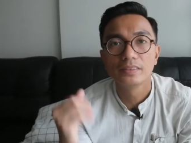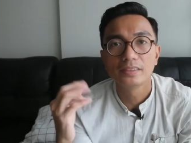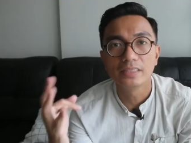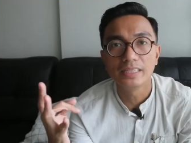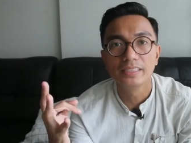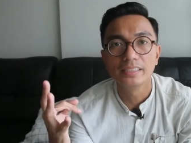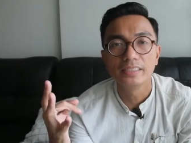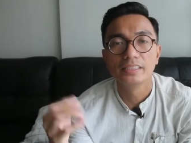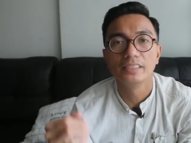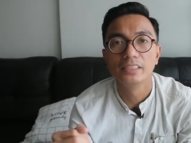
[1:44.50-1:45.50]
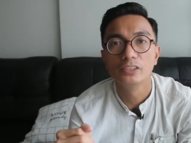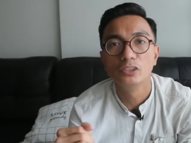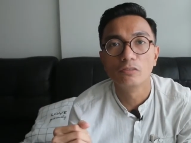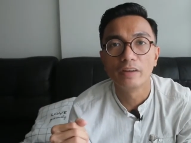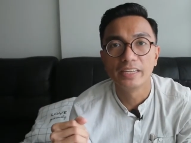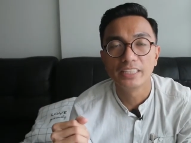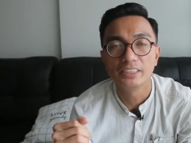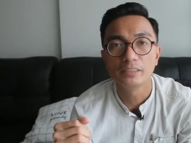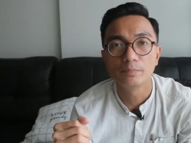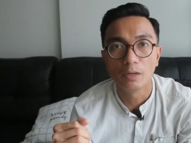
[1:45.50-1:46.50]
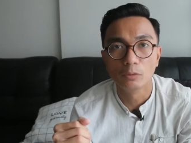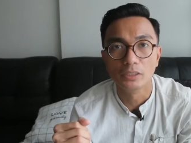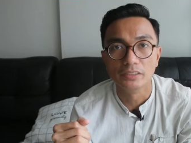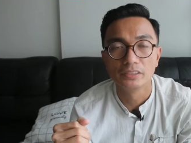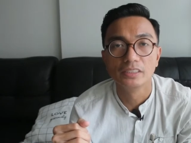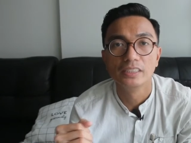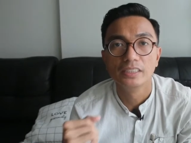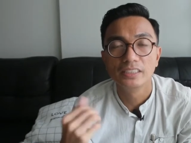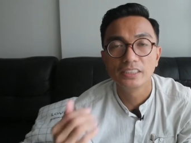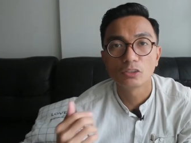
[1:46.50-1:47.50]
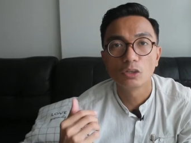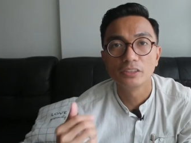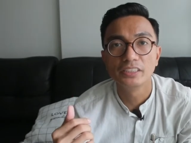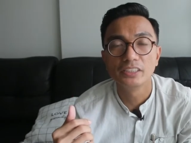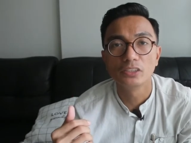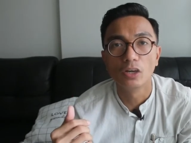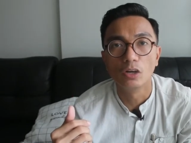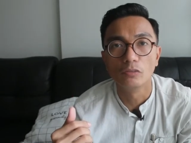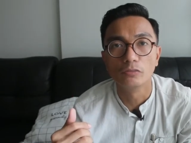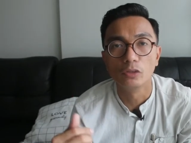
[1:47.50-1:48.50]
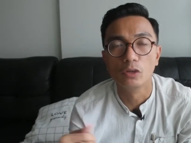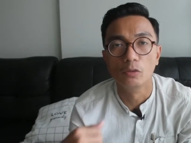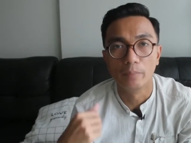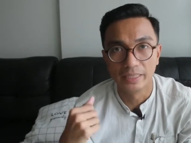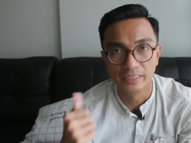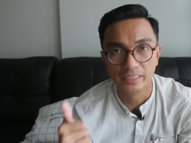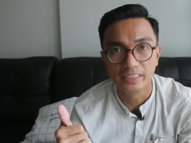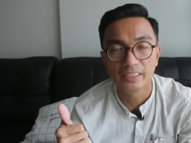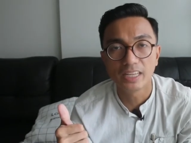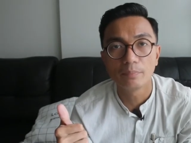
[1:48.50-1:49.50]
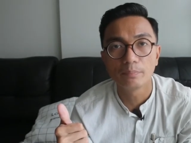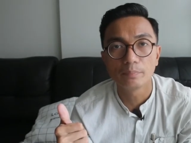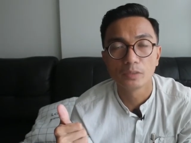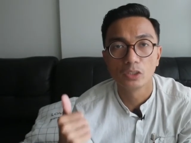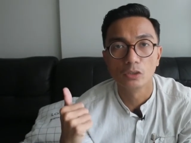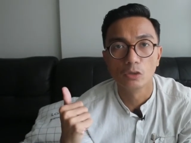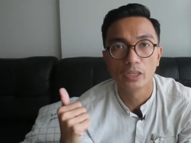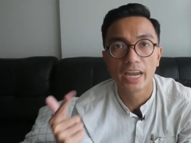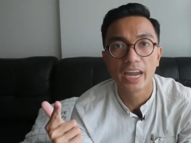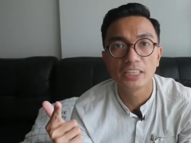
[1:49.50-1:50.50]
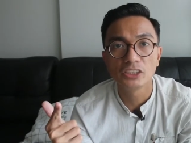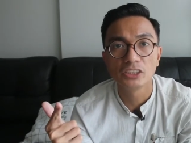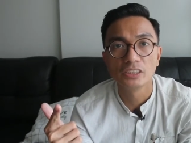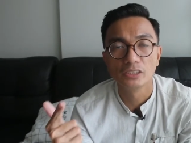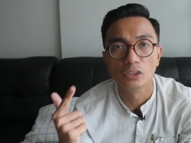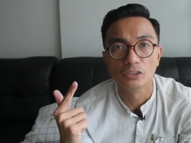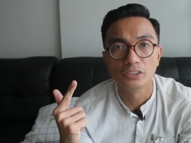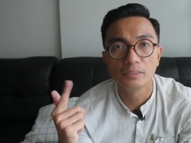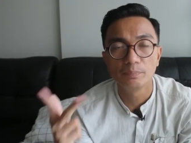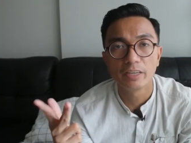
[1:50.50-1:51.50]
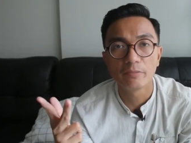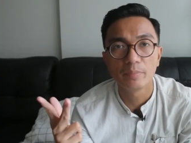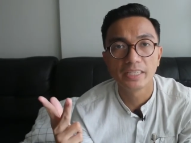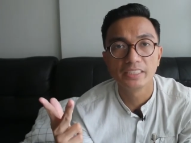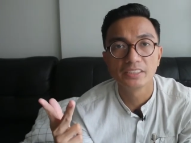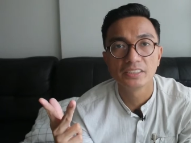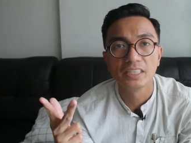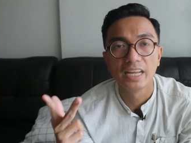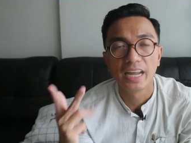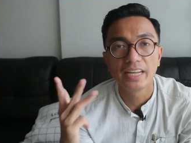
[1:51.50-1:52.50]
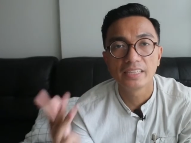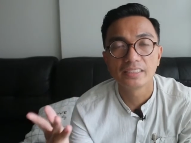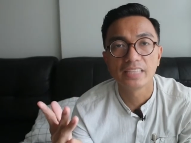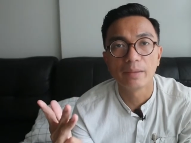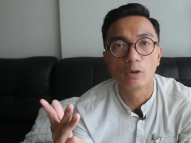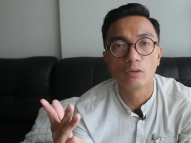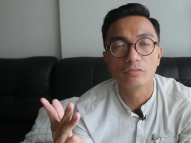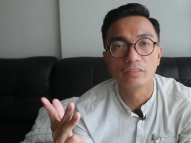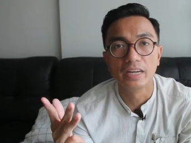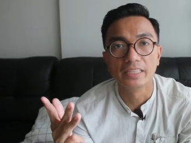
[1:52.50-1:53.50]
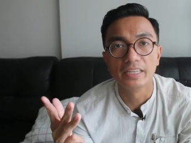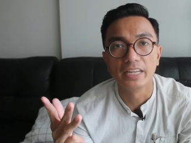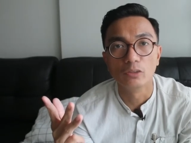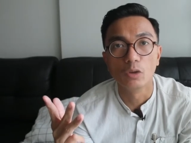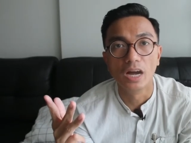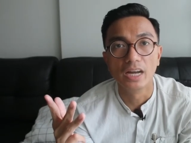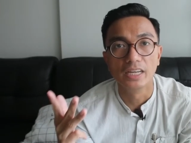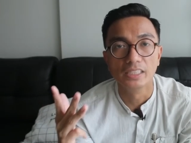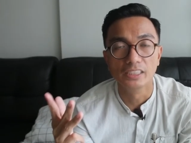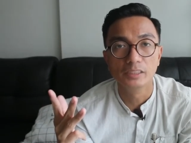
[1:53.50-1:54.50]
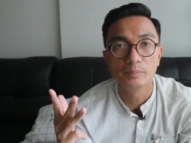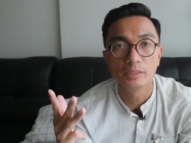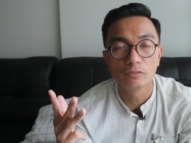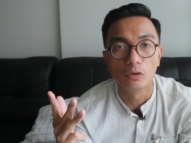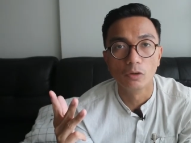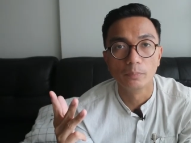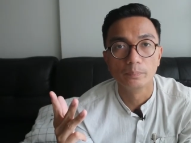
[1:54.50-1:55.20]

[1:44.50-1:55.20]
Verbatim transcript: Thirdly is your financial powers. This consists of your monthly income, your cash, your CPF monies, and the type of grant that you are eligible for.